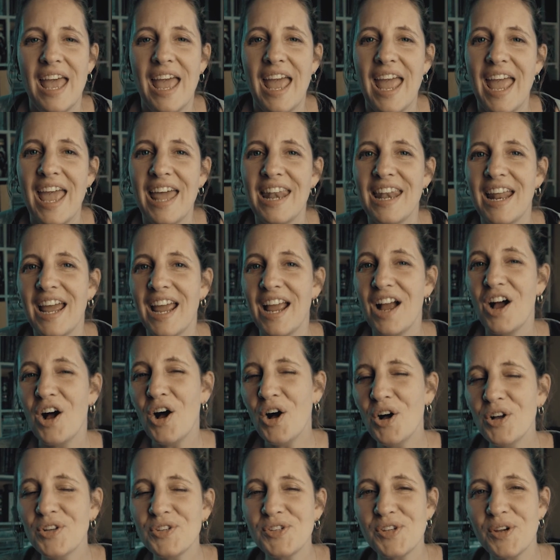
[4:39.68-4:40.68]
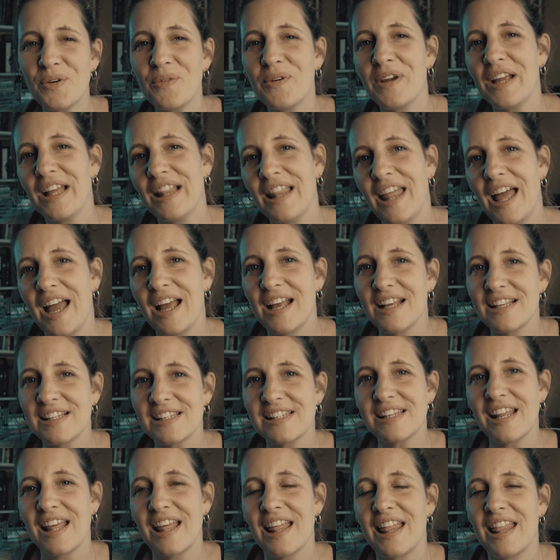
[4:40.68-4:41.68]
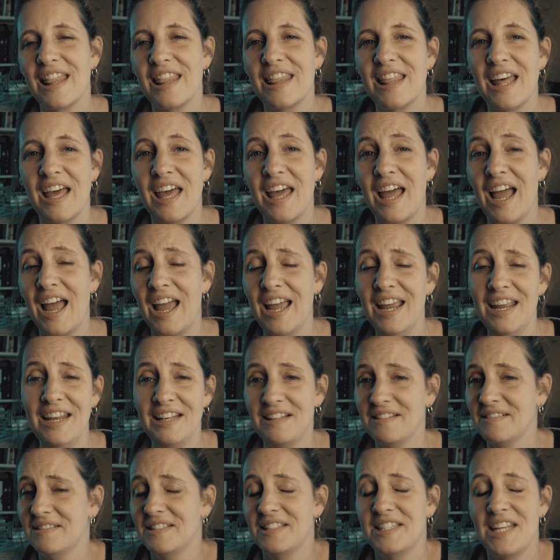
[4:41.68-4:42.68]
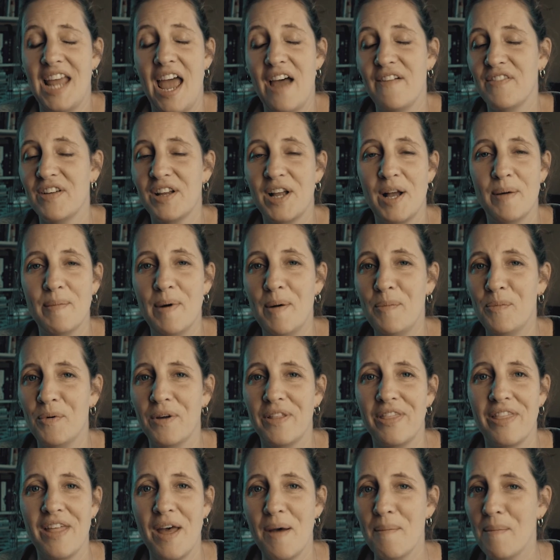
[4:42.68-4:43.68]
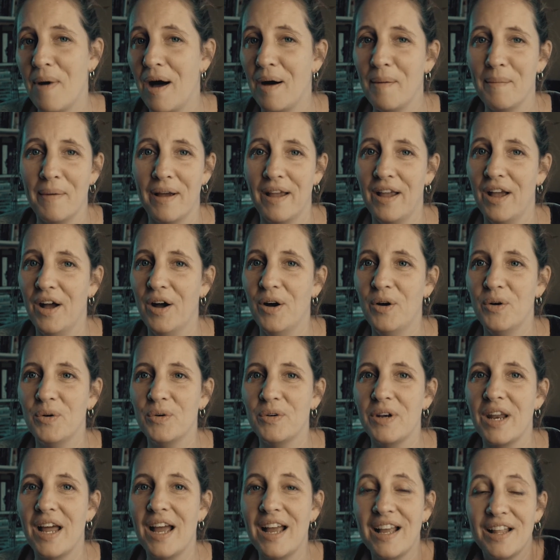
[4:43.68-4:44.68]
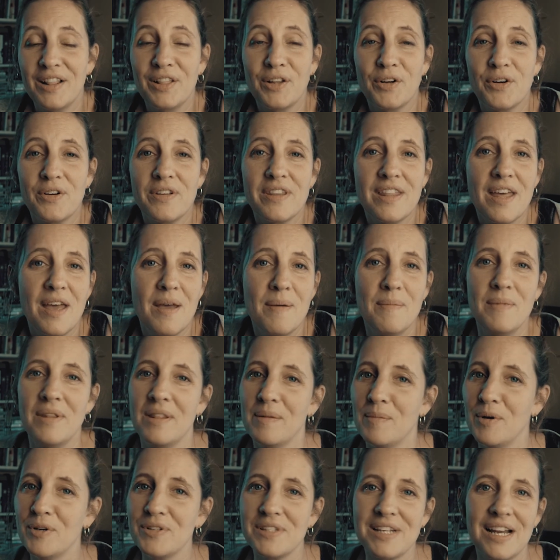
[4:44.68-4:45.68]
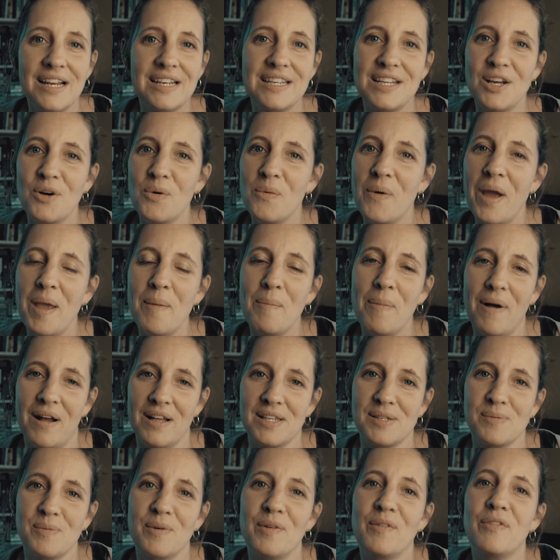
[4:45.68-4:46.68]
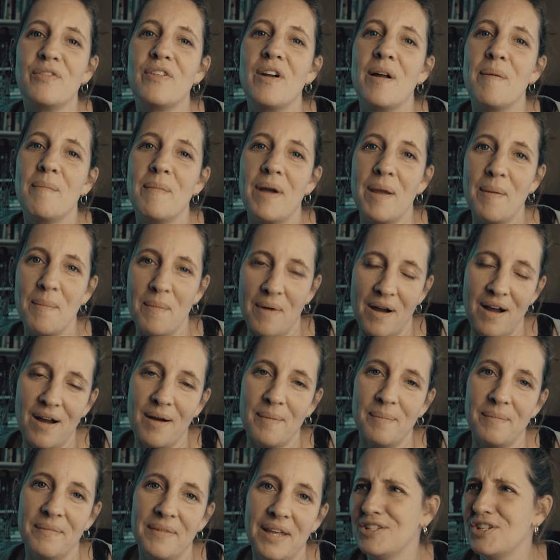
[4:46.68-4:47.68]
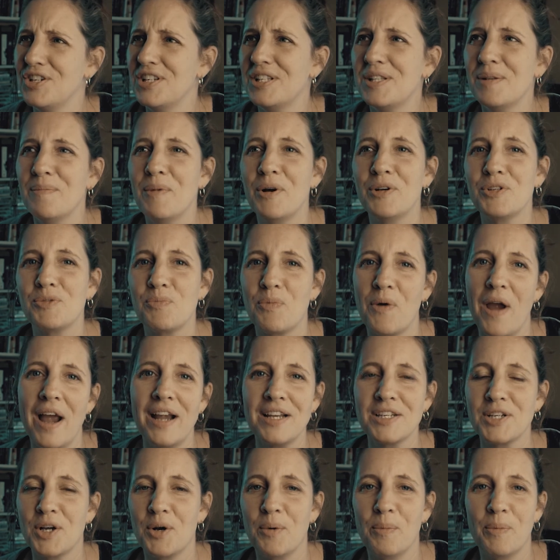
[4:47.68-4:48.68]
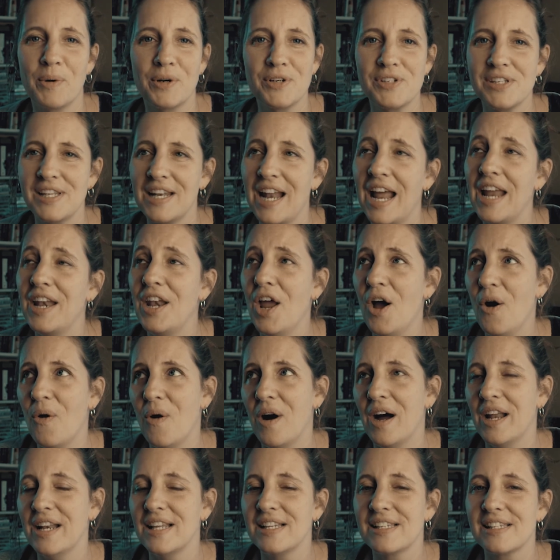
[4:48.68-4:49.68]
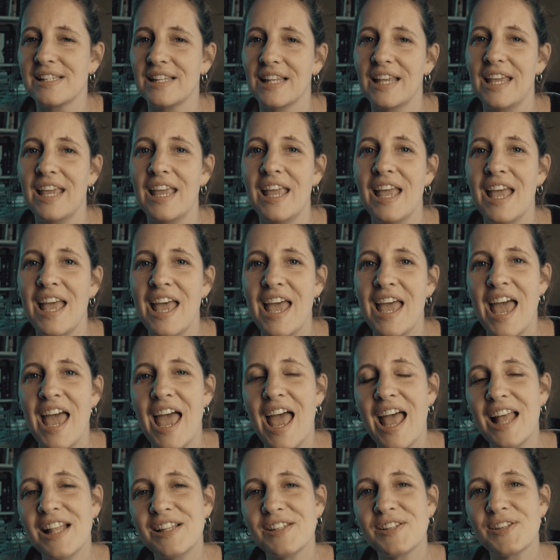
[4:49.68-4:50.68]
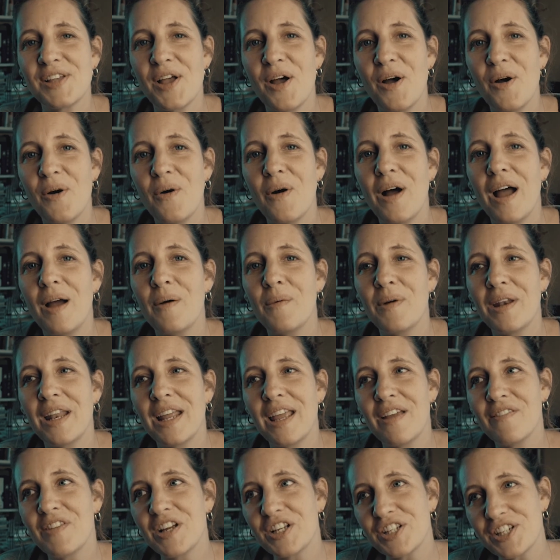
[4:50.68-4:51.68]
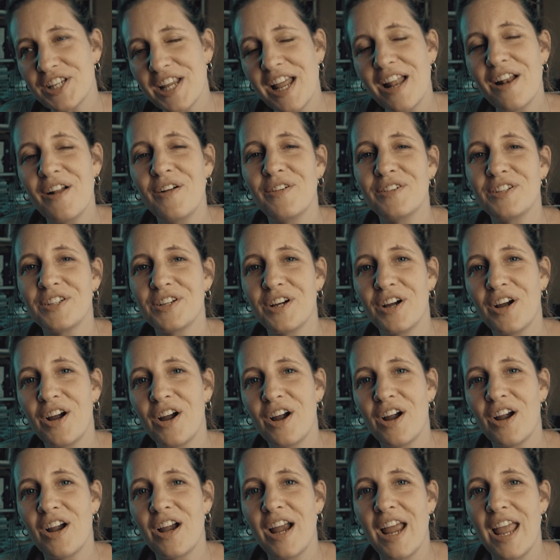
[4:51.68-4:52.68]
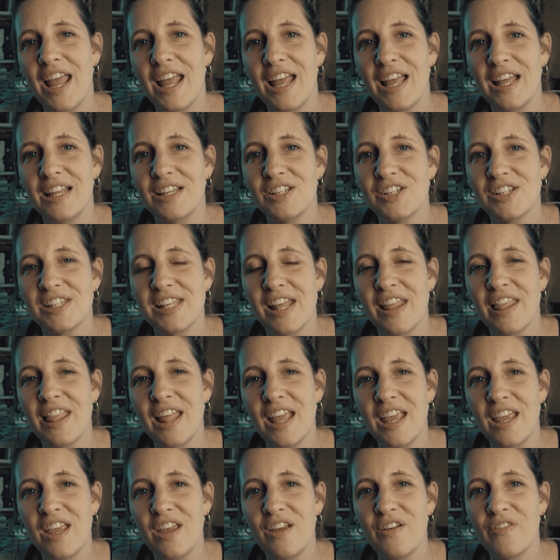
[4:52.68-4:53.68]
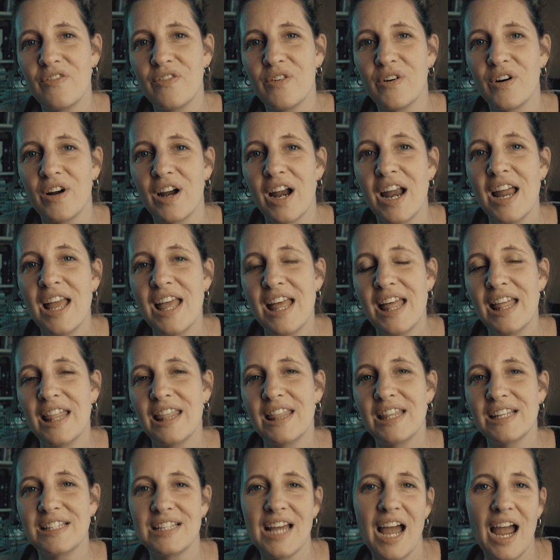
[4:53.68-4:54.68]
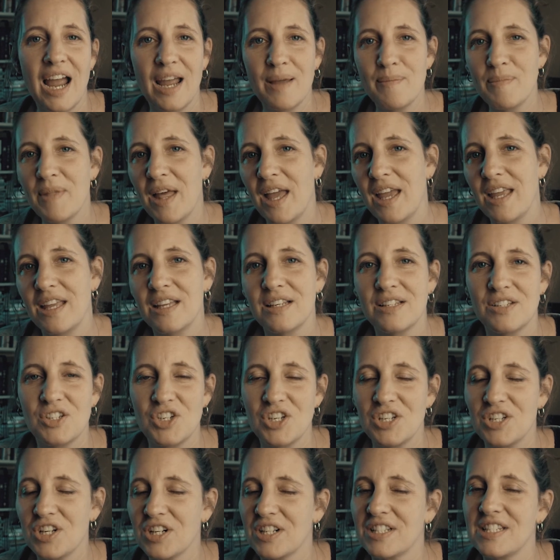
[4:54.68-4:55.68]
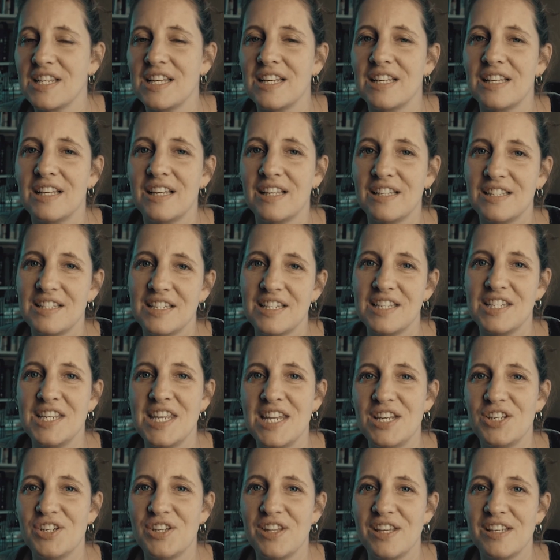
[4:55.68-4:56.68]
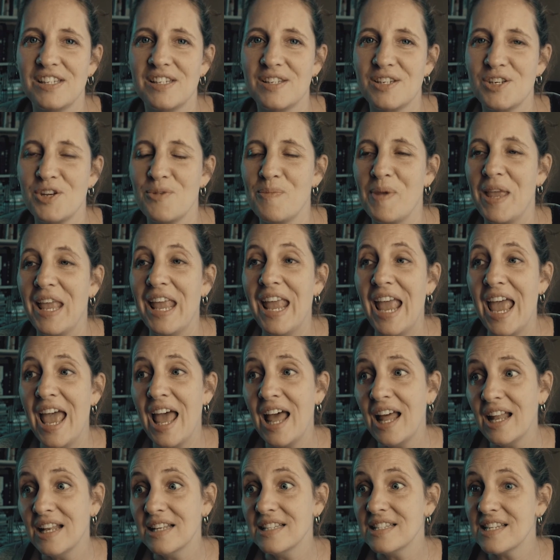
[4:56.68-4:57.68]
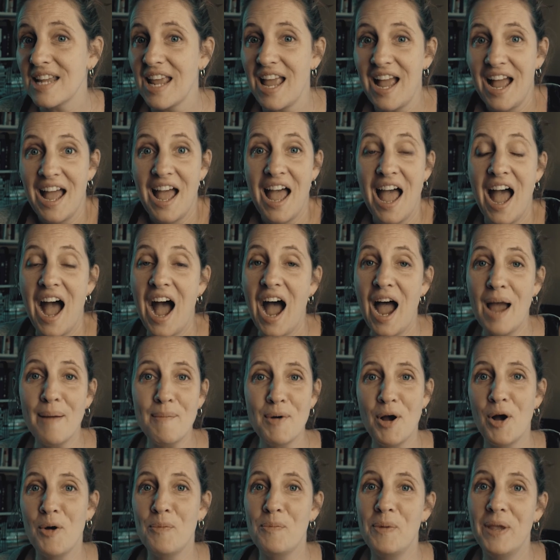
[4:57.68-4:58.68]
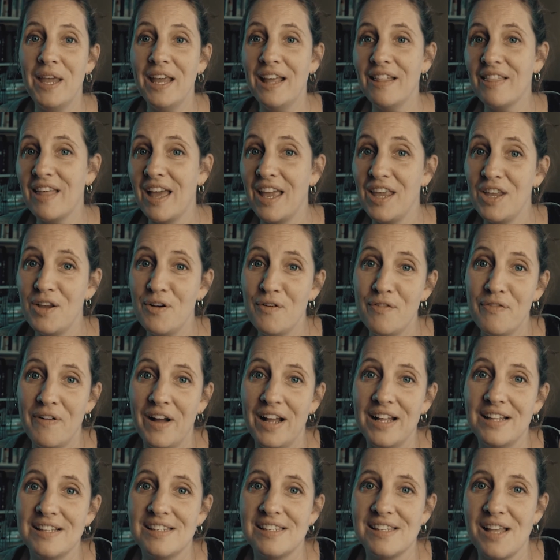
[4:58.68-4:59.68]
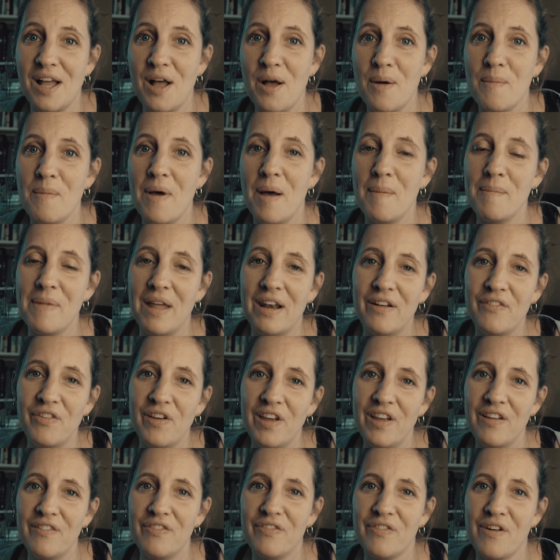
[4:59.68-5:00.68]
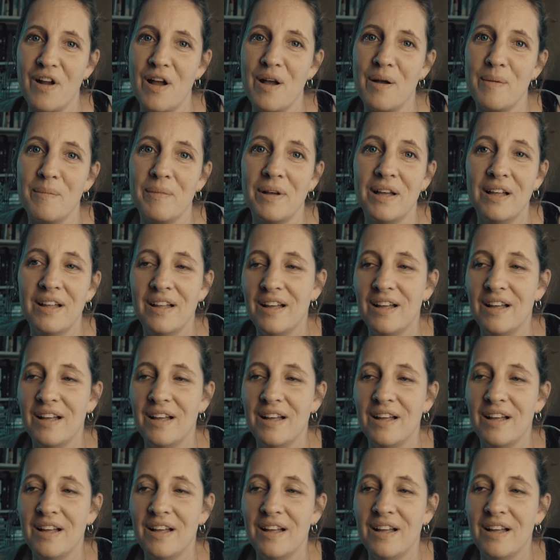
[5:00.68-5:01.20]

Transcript: and I also realized that I haven't come up with them on my own. I learned them in the most ideal way possible from my mom. She's the most practical person I know, honestly. And so I want to give a shout out to her and just say thank you for the time that she took to teach this to me. And I'm hoping that you find some benefit from